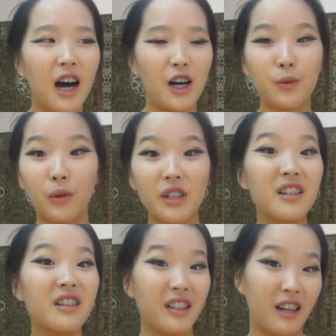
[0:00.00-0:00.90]
I just wanted to
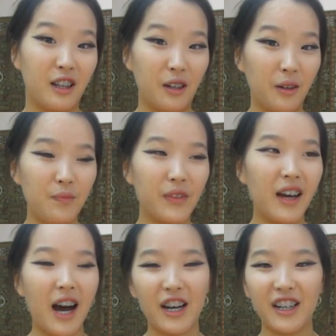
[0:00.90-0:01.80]
see them.
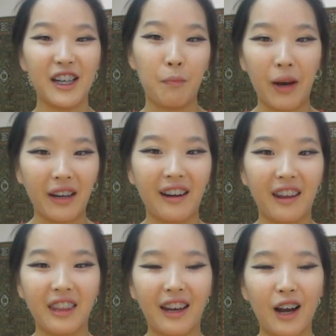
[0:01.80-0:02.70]
I didn't expect
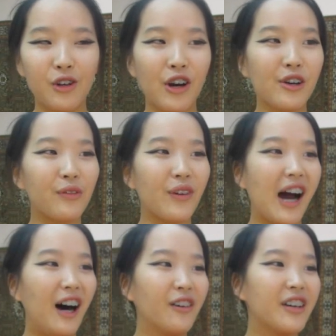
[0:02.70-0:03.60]
anything. I turned
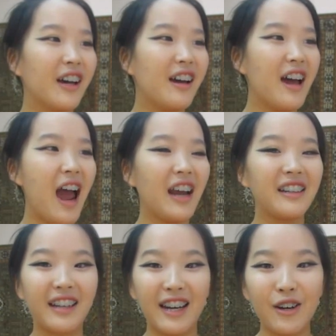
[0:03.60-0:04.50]
around,
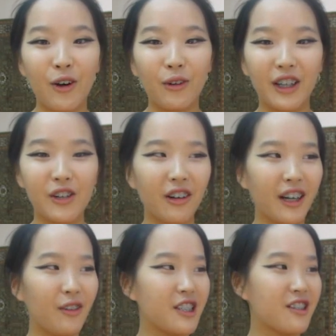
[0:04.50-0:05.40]
and Dino
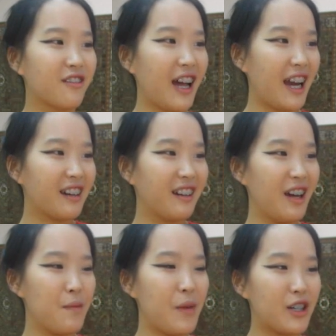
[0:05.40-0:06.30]
literally was like
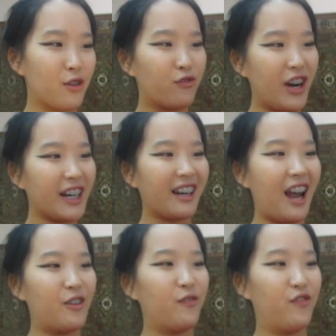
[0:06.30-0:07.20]
in my direct
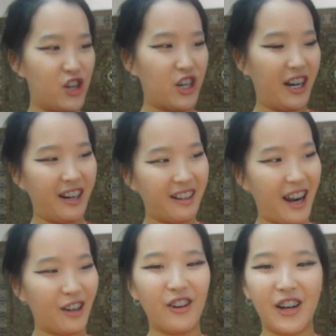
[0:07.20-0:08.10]
line of vision,
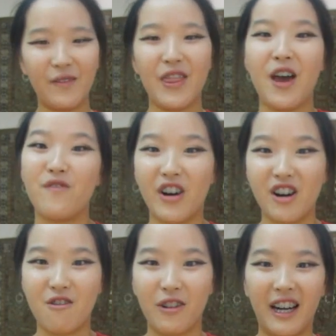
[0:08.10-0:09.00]
like not even that far
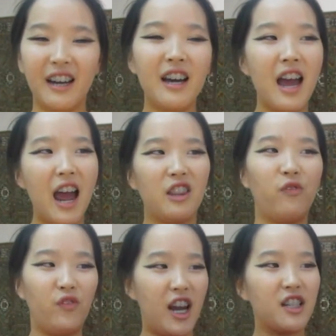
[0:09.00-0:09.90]
away, and the
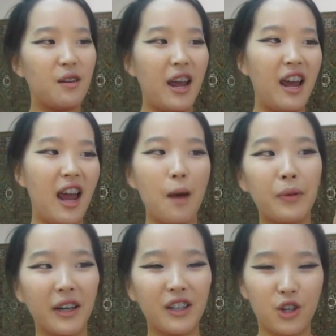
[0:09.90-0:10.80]
fans
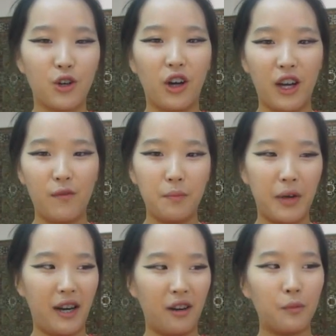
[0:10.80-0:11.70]
happened to not even
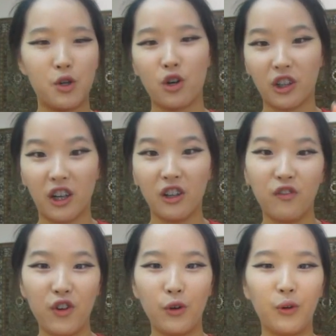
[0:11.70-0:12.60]
be obstructing his
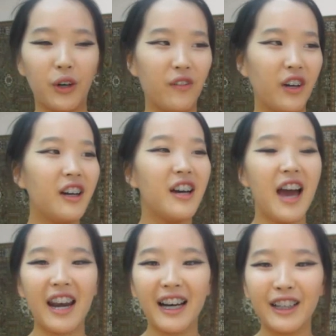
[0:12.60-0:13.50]
view or whatever,
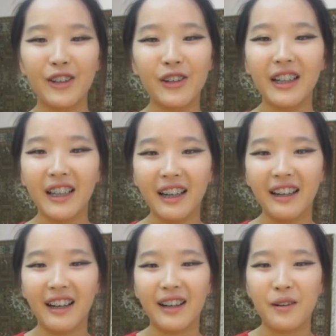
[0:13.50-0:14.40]
and he literally
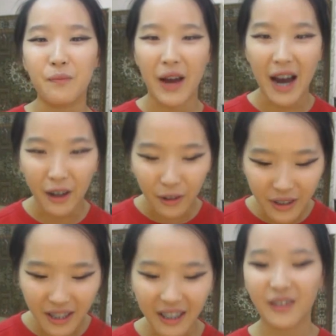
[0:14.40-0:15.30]
like
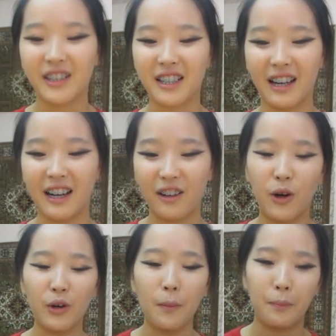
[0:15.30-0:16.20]
bowed. He was just like,
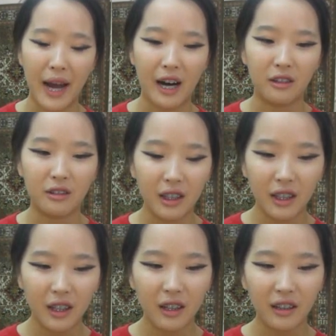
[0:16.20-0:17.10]
well, not bowed,
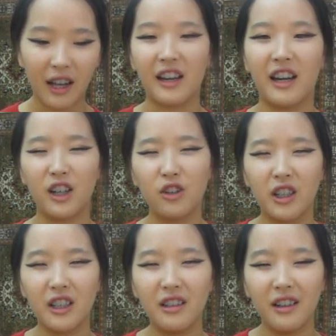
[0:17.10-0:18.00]
like head
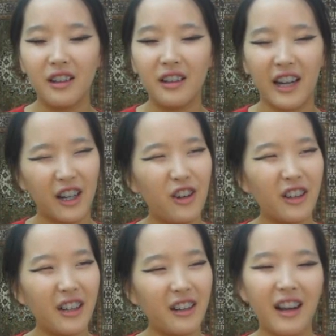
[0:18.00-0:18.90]
nodded,
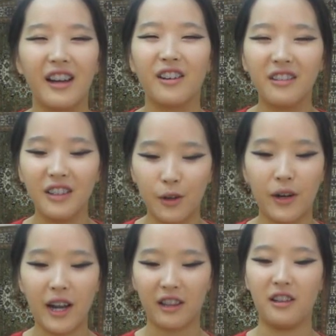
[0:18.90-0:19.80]
like he went
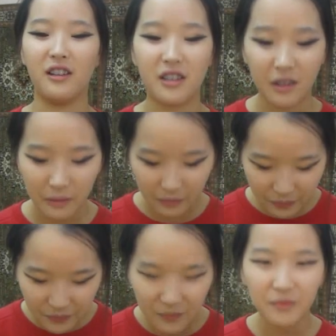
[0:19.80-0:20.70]
like this,
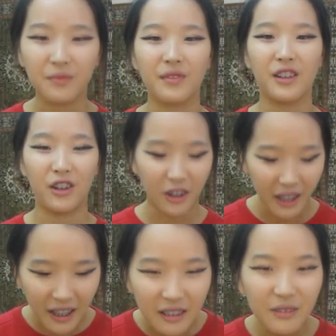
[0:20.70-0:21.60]
you know,
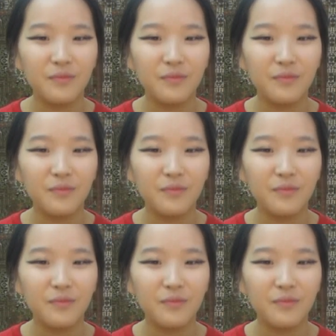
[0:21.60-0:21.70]
like